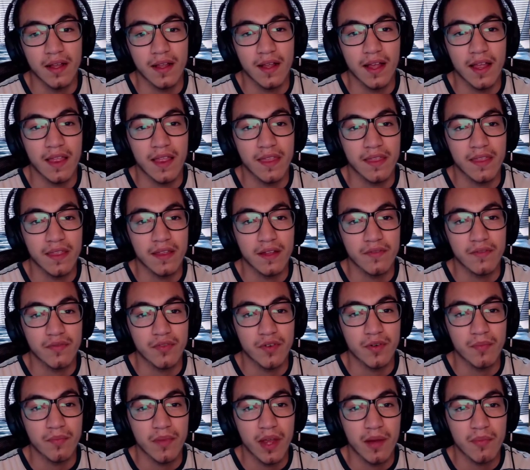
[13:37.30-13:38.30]
and then
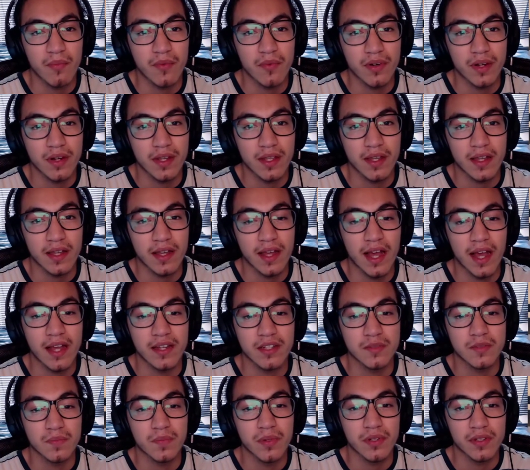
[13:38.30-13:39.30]
for memory I
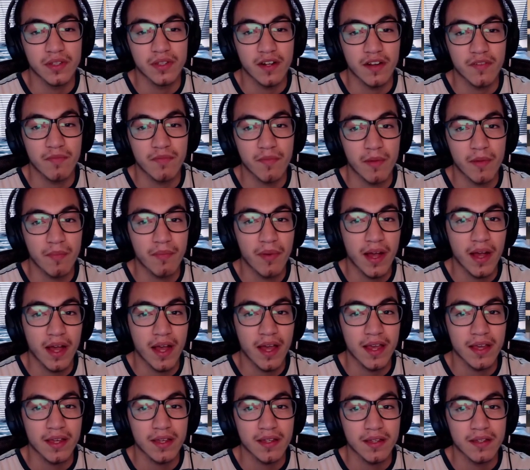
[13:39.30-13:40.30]
just pulled it off my
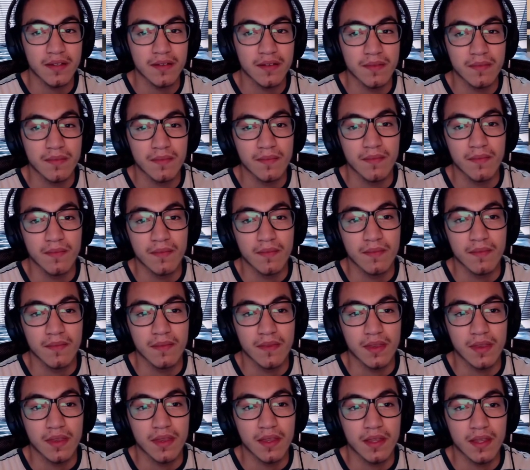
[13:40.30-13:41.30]
Pi.
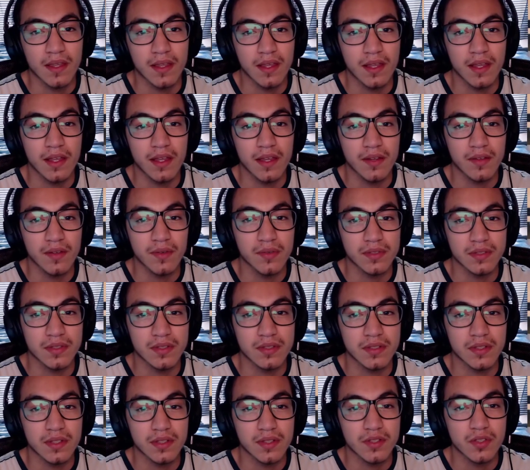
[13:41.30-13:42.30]
It
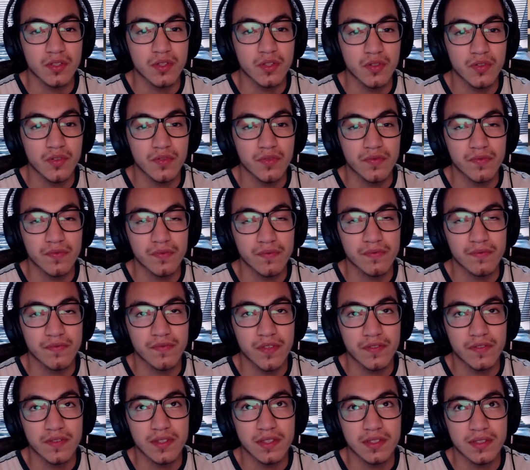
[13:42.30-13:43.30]
was a
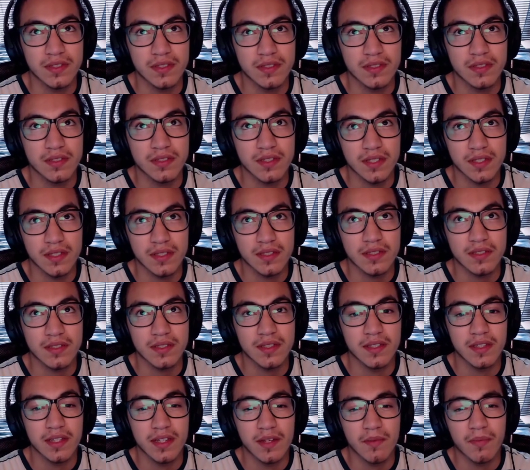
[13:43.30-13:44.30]
256
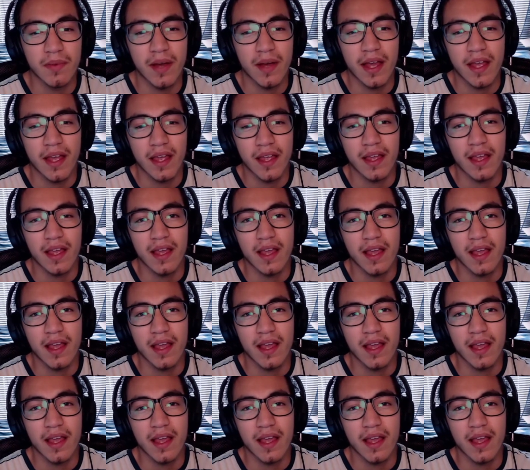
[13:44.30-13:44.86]
gigabyte